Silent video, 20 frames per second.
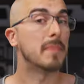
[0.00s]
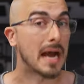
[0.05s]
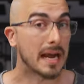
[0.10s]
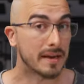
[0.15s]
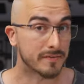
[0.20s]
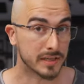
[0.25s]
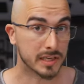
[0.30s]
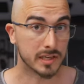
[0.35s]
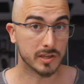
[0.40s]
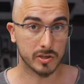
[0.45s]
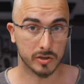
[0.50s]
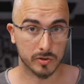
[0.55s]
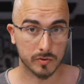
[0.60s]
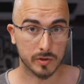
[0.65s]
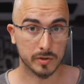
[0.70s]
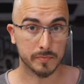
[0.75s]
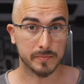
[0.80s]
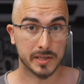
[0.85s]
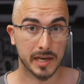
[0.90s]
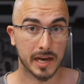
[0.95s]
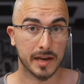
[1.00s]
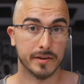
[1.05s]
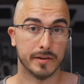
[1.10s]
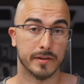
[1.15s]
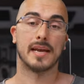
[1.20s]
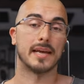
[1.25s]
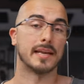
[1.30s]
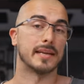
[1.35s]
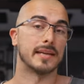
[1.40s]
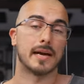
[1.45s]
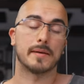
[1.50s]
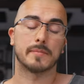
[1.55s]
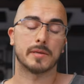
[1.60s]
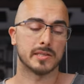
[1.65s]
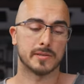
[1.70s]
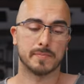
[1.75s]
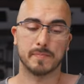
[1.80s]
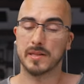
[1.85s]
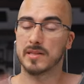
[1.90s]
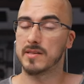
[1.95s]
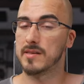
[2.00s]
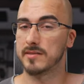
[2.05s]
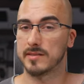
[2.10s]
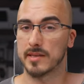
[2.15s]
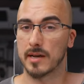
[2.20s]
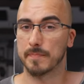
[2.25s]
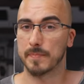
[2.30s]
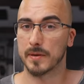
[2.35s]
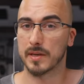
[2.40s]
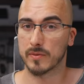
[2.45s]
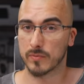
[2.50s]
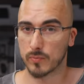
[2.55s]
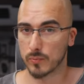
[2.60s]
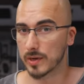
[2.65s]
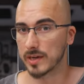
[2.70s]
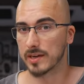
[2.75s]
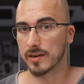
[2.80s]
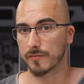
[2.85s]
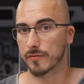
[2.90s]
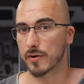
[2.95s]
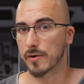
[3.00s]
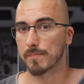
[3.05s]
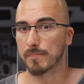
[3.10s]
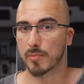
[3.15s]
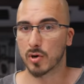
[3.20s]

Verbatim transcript: having a YouTube channel. And I'm gonna split this up in three different